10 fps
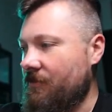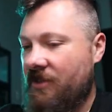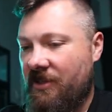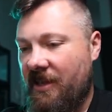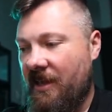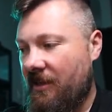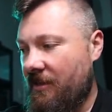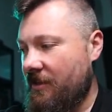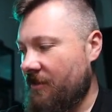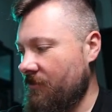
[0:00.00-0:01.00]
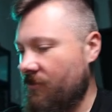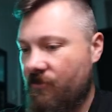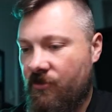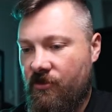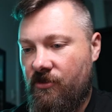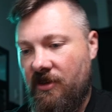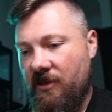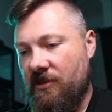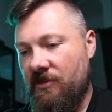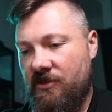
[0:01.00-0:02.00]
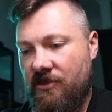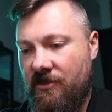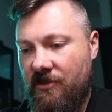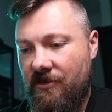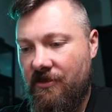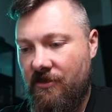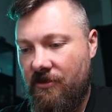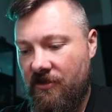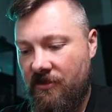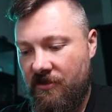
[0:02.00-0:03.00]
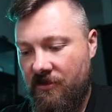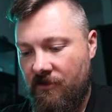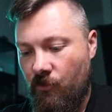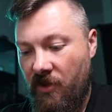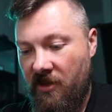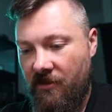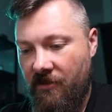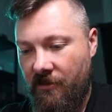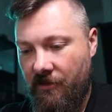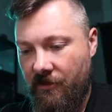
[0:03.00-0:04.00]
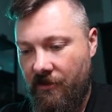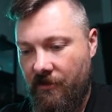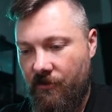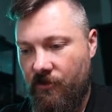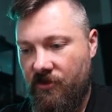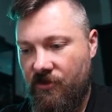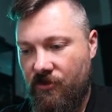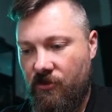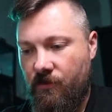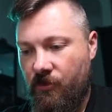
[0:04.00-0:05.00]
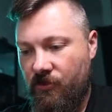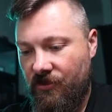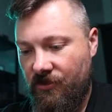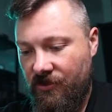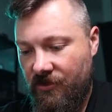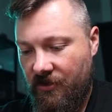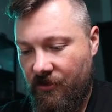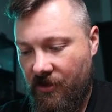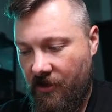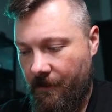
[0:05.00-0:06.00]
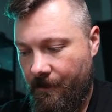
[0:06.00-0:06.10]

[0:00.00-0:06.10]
can they come through and win with 2 boosters? Here we go.